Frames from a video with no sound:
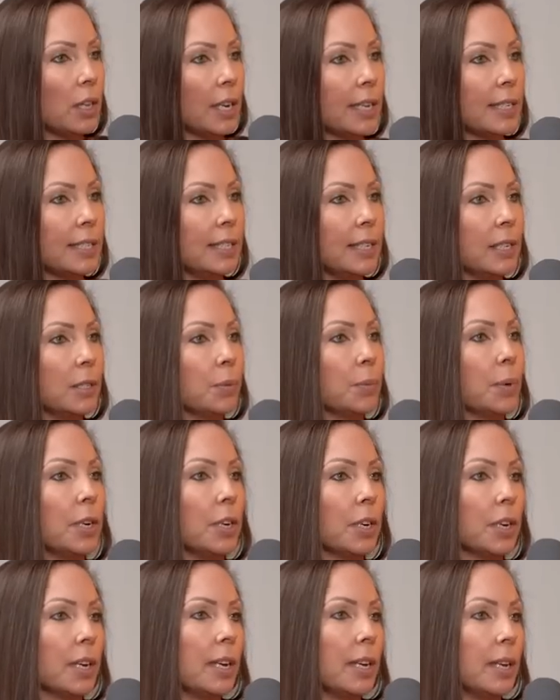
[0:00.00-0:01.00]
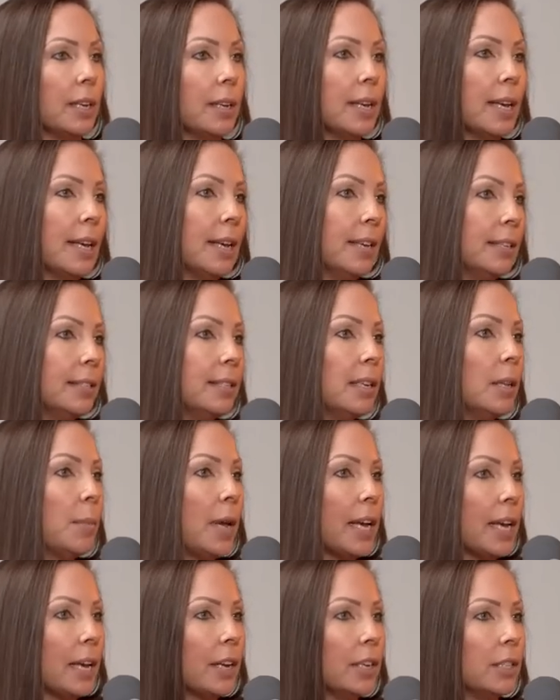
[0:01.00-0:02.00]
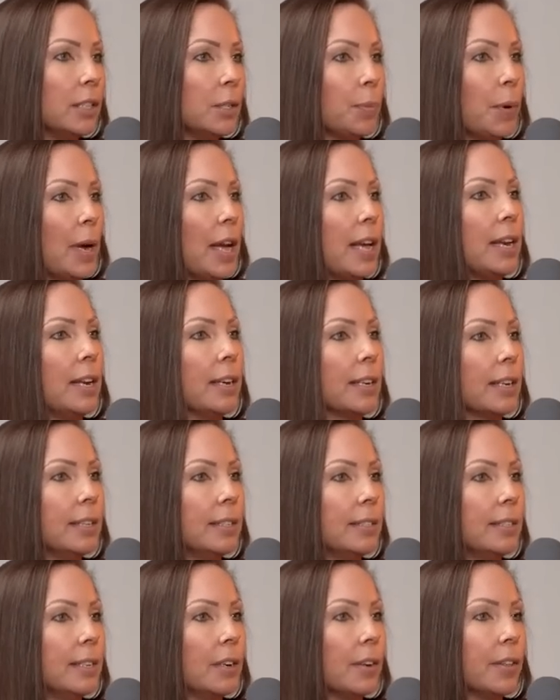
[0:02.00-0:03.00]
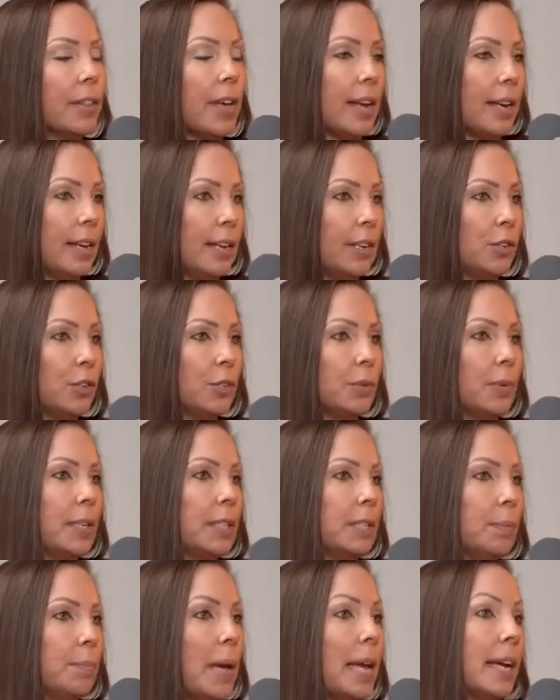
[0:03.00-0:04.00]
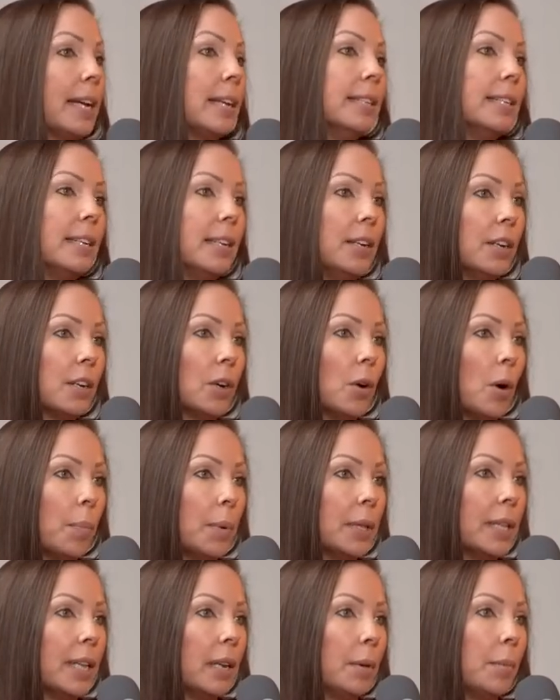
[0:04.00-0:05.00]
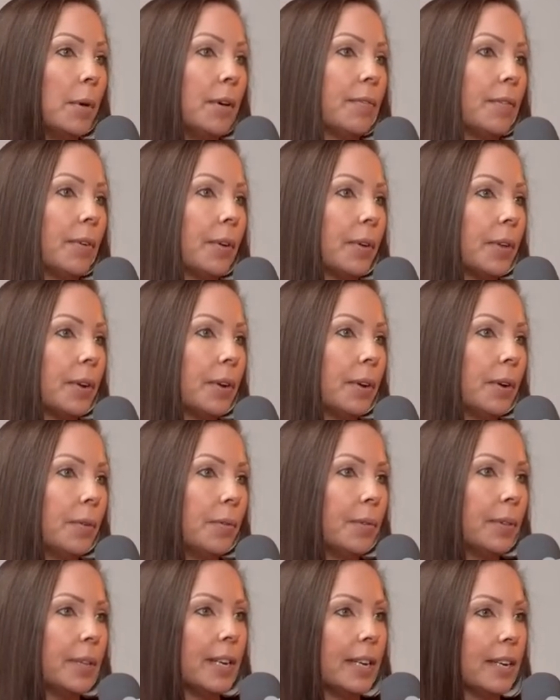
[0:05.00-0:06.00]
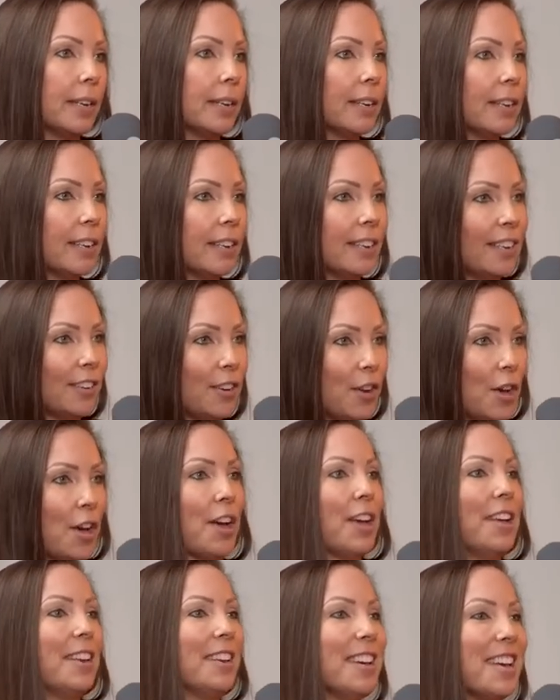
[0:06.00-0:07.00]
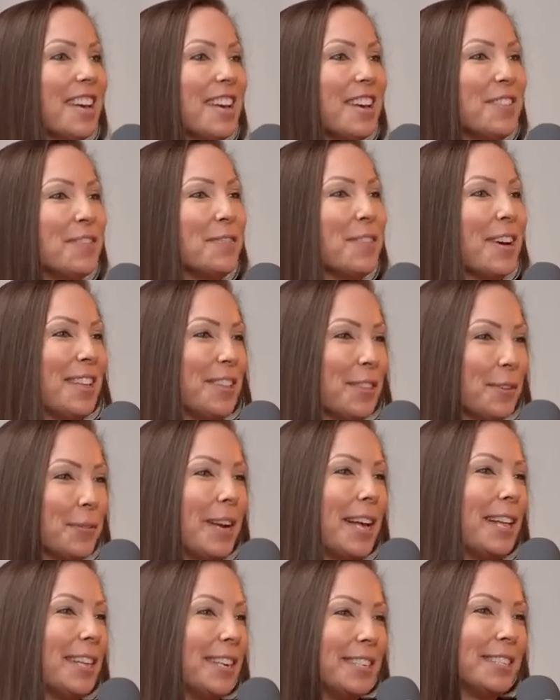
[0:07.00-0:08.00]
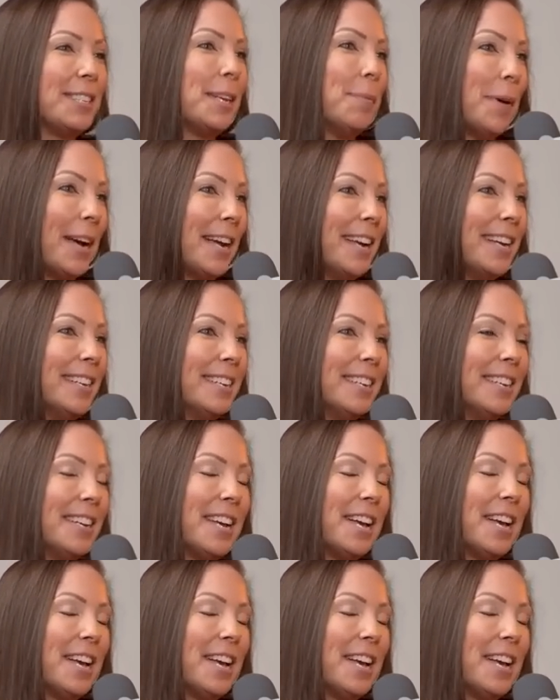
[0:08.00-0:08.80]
to look at deals where you're going to still make a good spread and consider that interest rates may continue to go up a little bit further. Hopefully not, but the reality is they might.